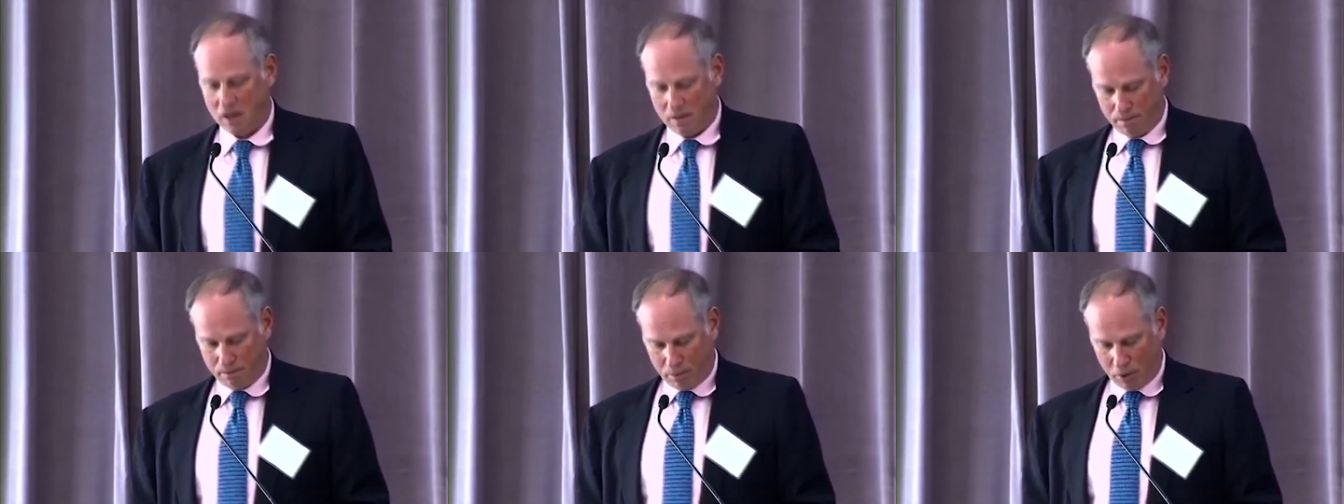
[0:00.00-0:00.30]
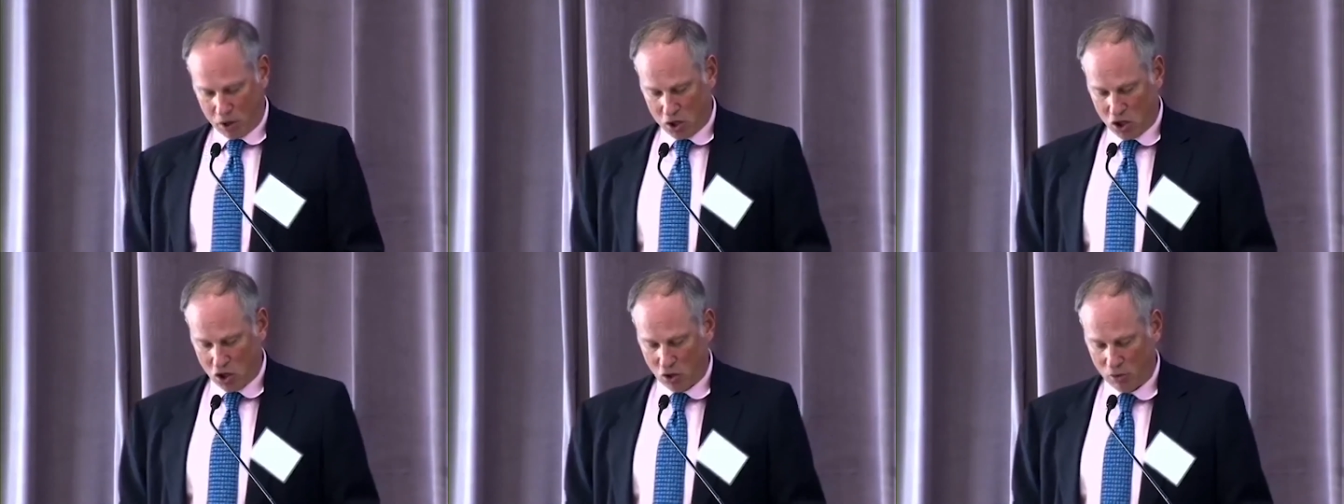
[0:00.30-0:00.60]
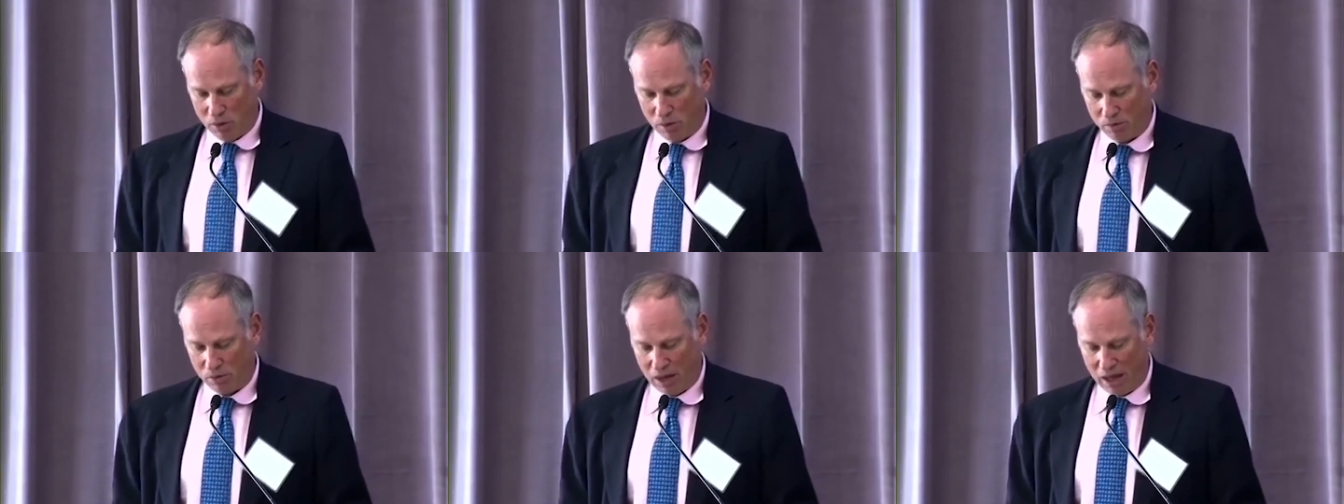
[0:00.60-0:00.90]

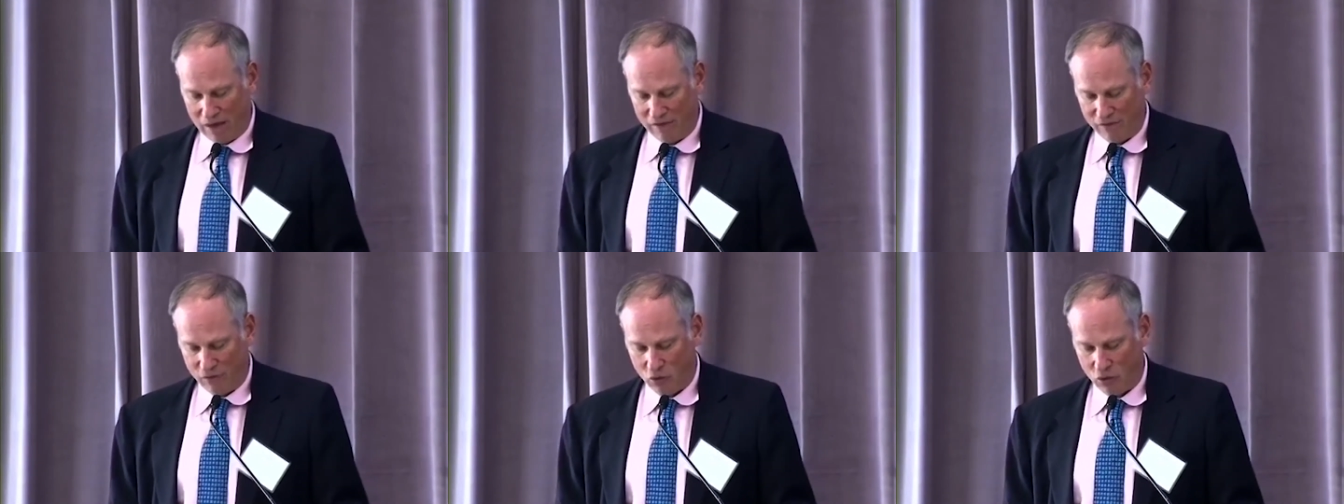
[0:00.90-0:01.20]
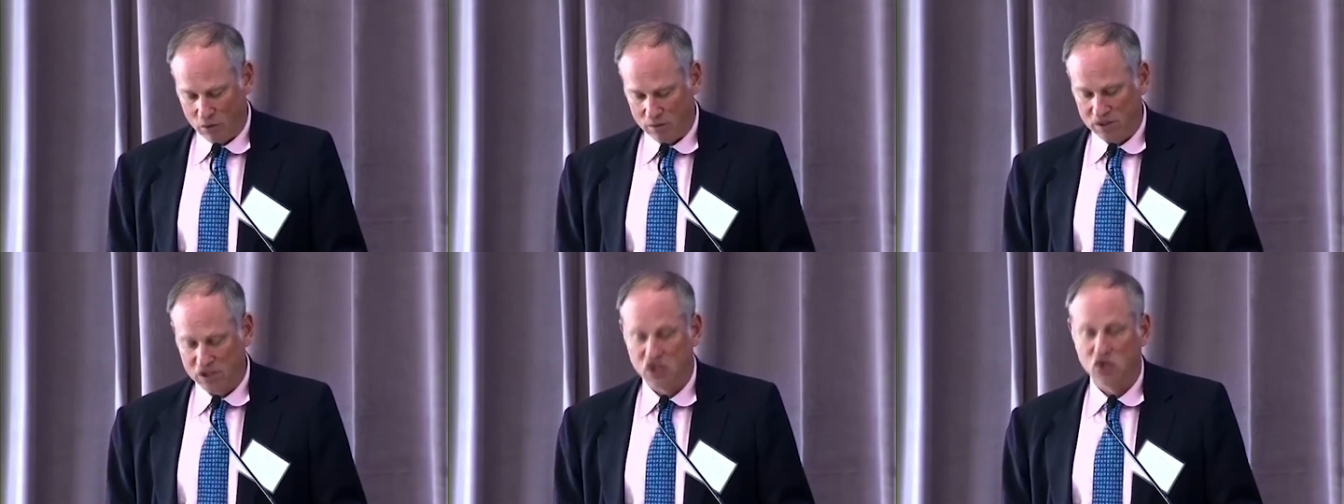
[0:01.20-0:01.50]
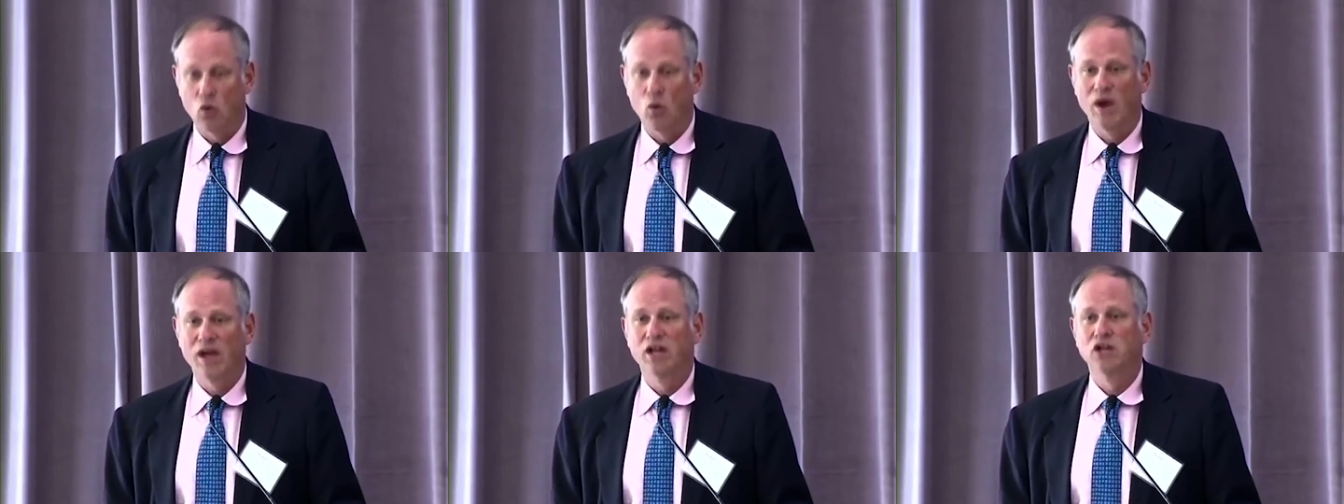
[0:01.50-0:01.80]
procurement platforms as a
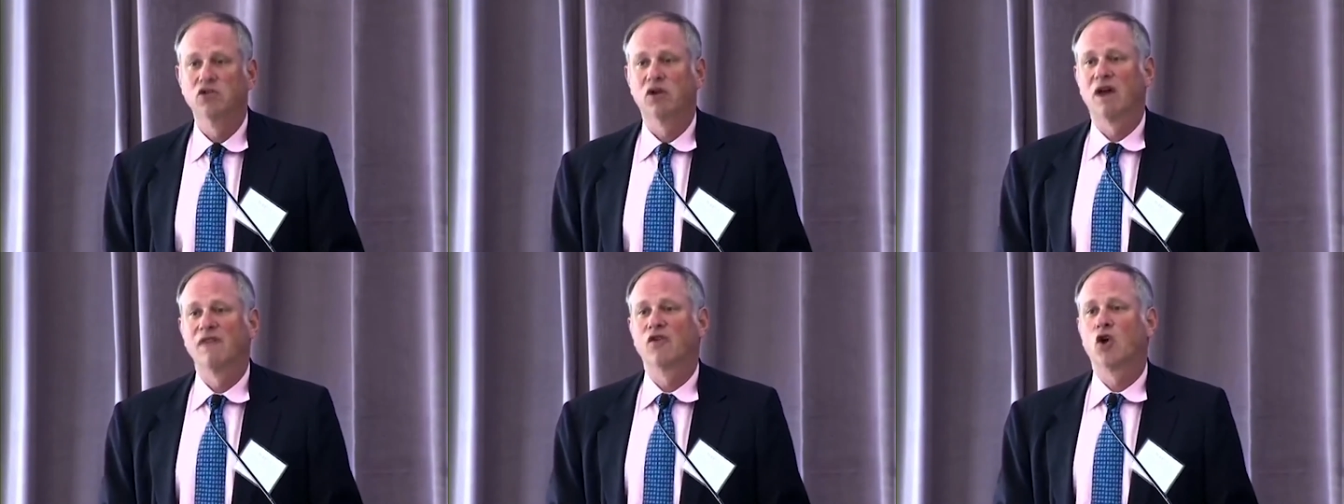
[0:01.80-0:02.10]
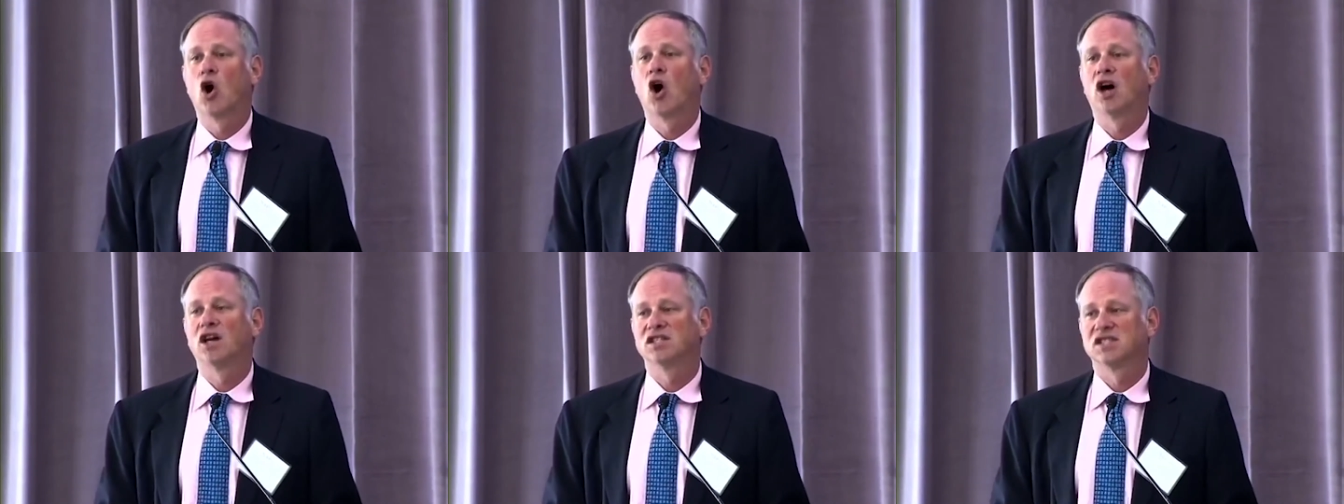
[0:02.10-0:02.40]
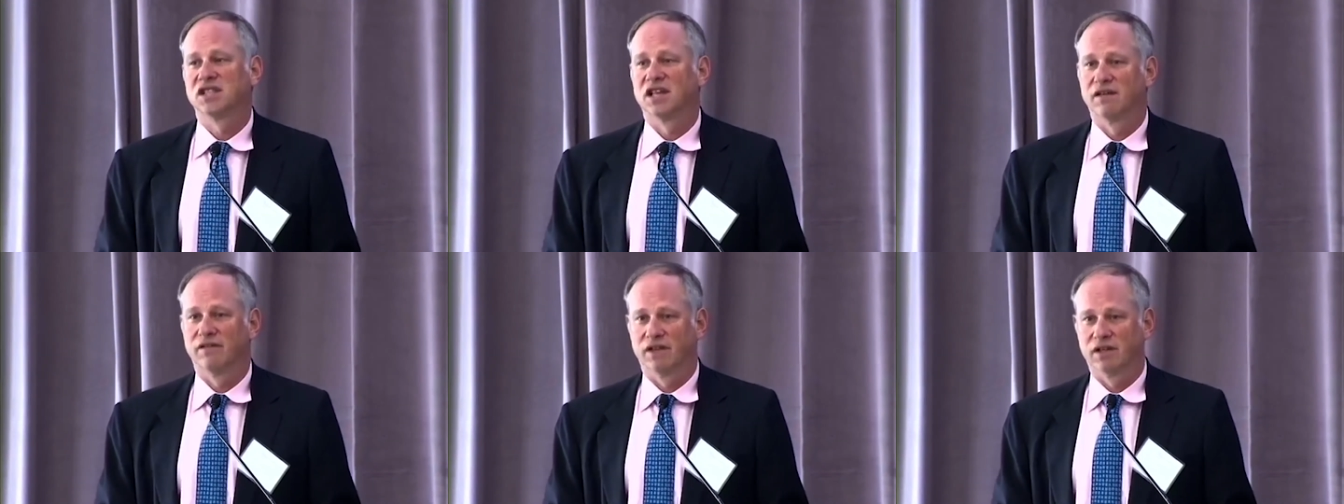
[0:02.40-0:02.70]
way to drive cost
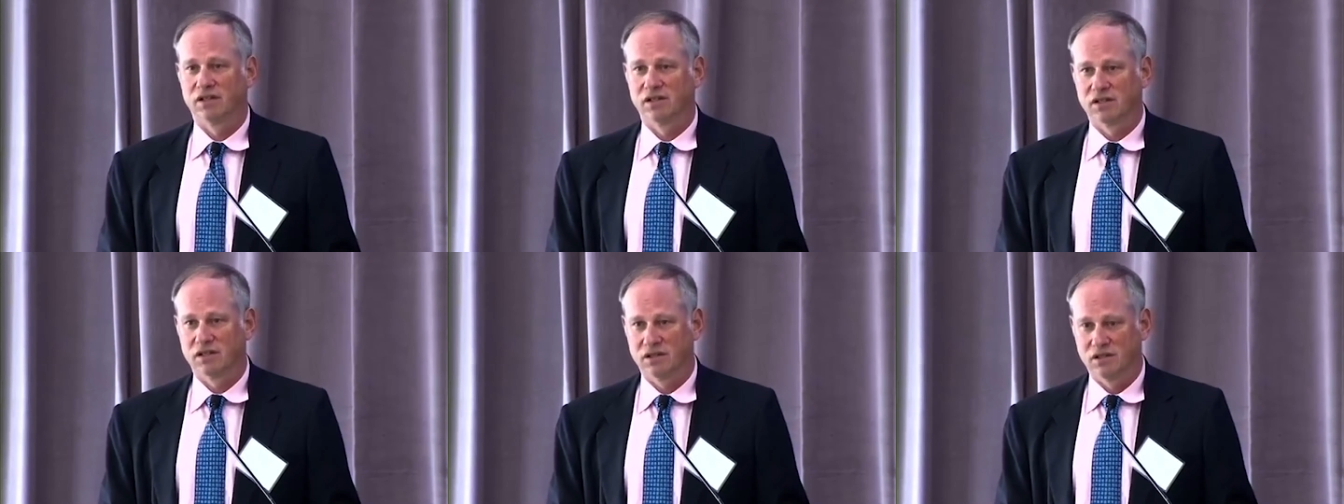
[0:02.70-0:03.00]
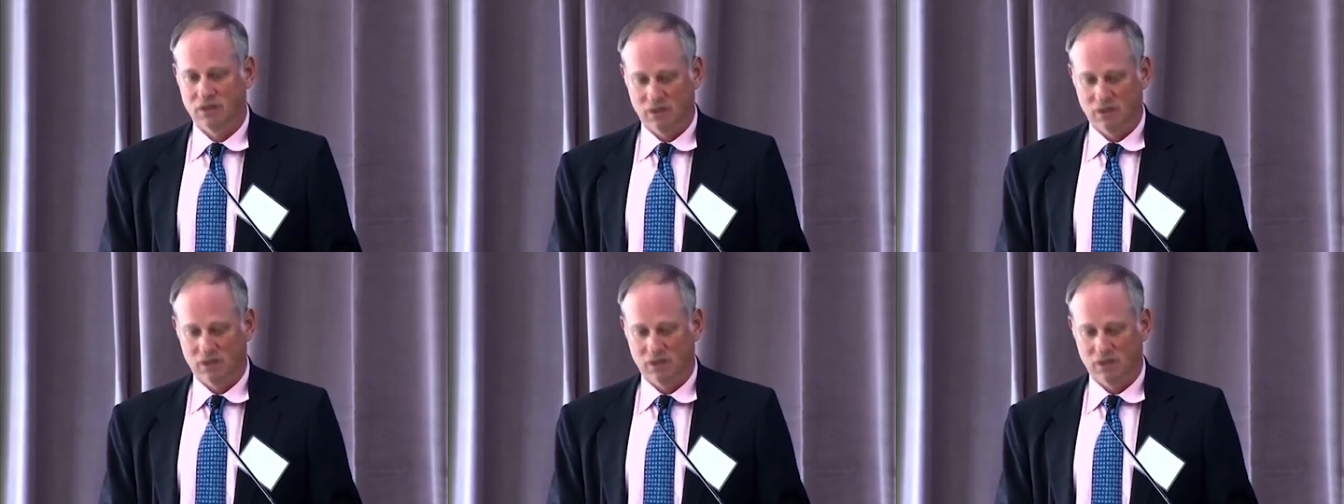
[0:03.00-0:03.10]
savings.